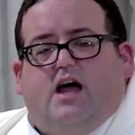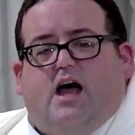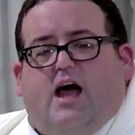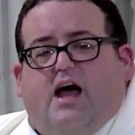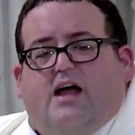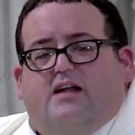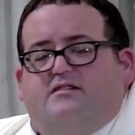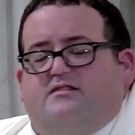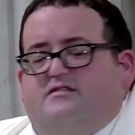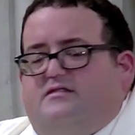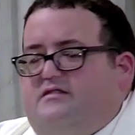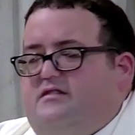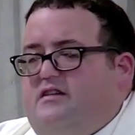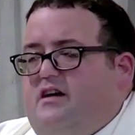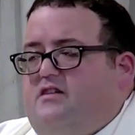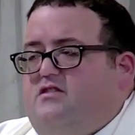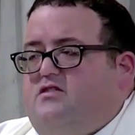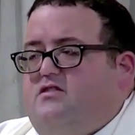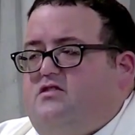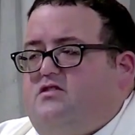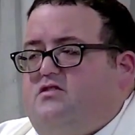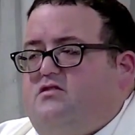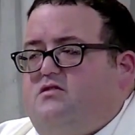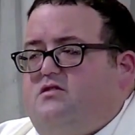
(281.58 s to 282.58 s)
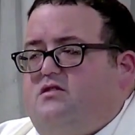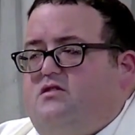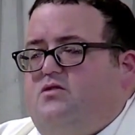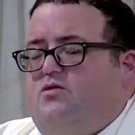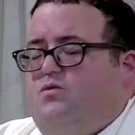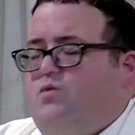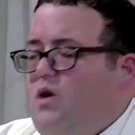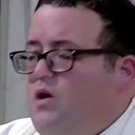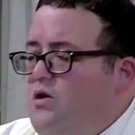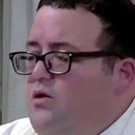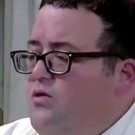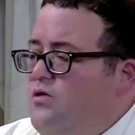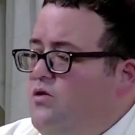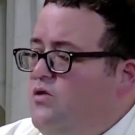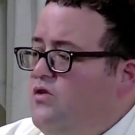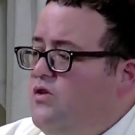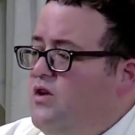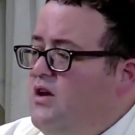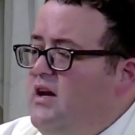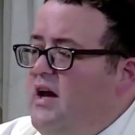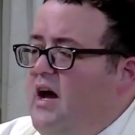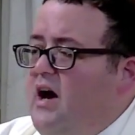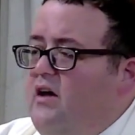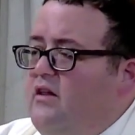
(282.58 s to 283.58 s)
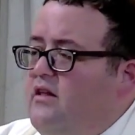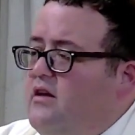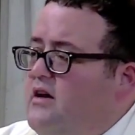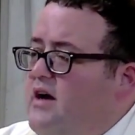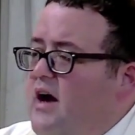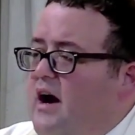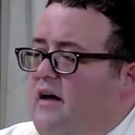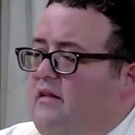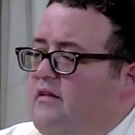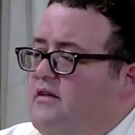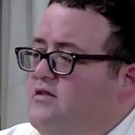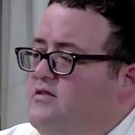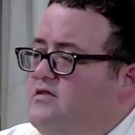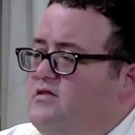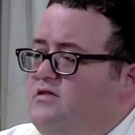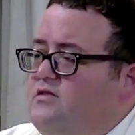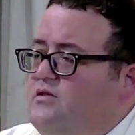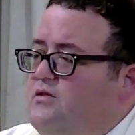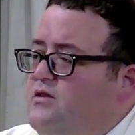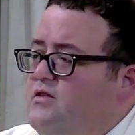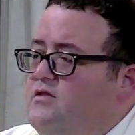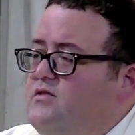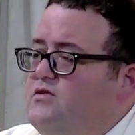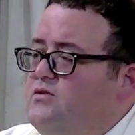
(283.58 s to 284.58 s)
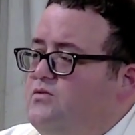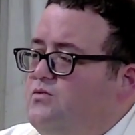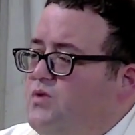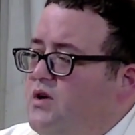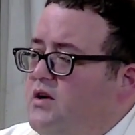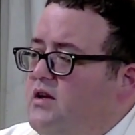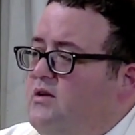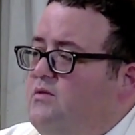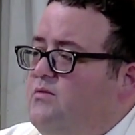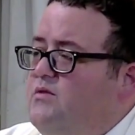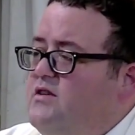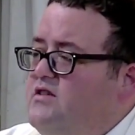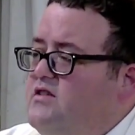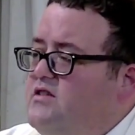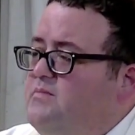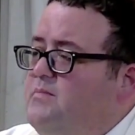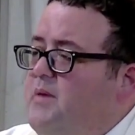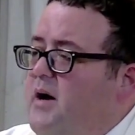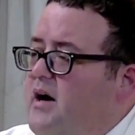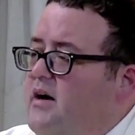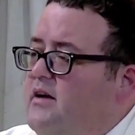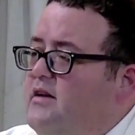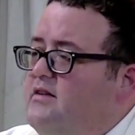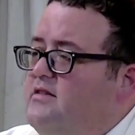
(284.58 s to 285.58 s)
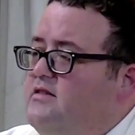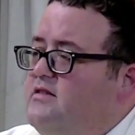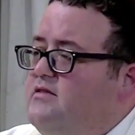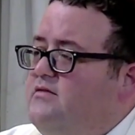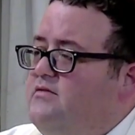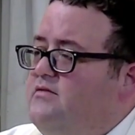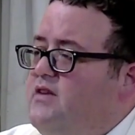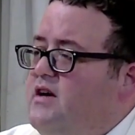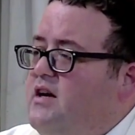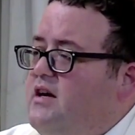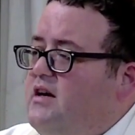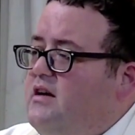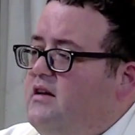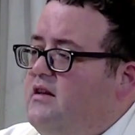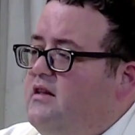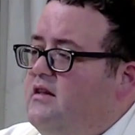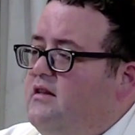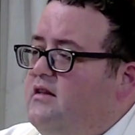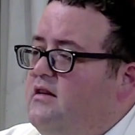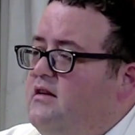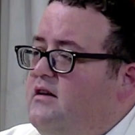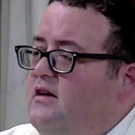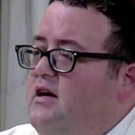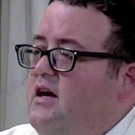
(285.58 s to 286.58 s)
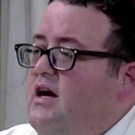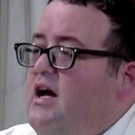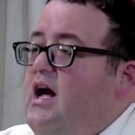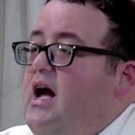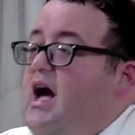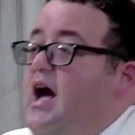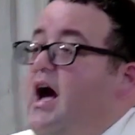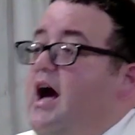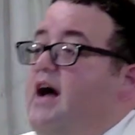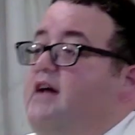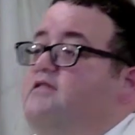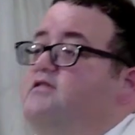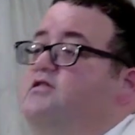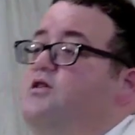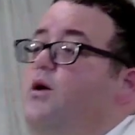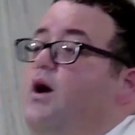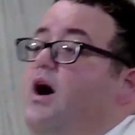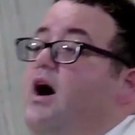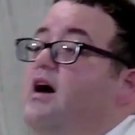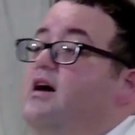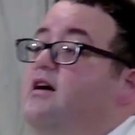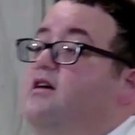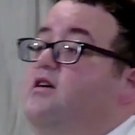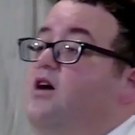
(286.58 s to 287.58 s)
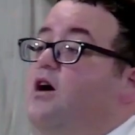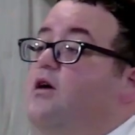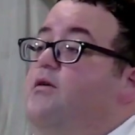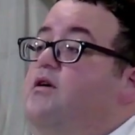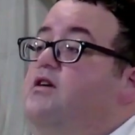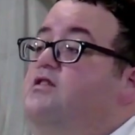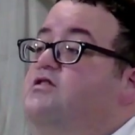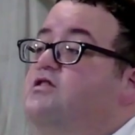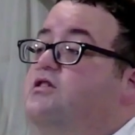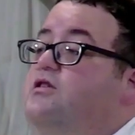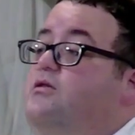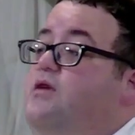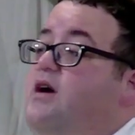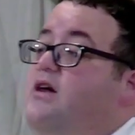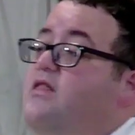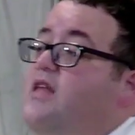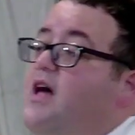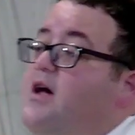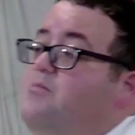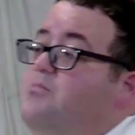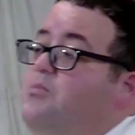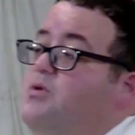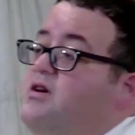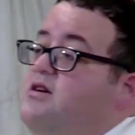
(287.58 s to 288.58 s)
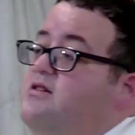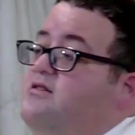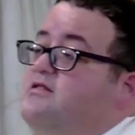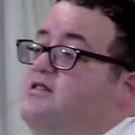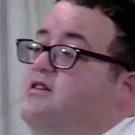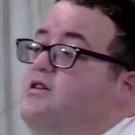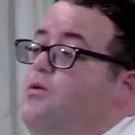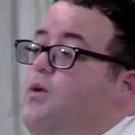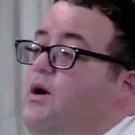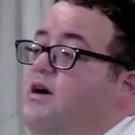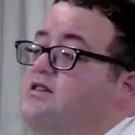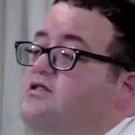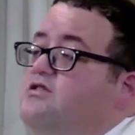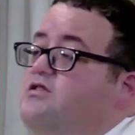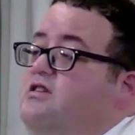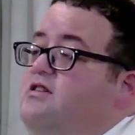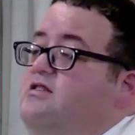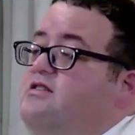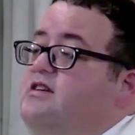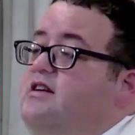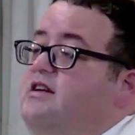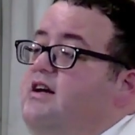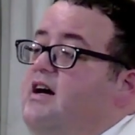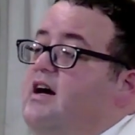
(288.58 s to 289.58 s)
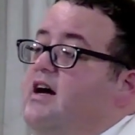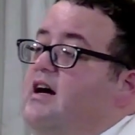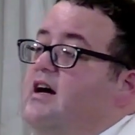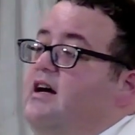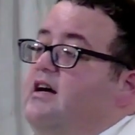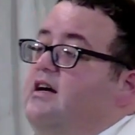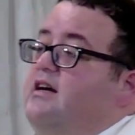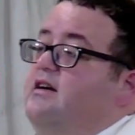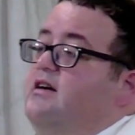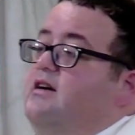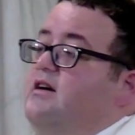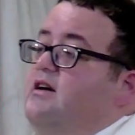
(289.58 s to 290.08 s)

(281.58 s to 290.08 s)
and such growth in how the college students really responded to faith. And so I encourage you, and that brings the question today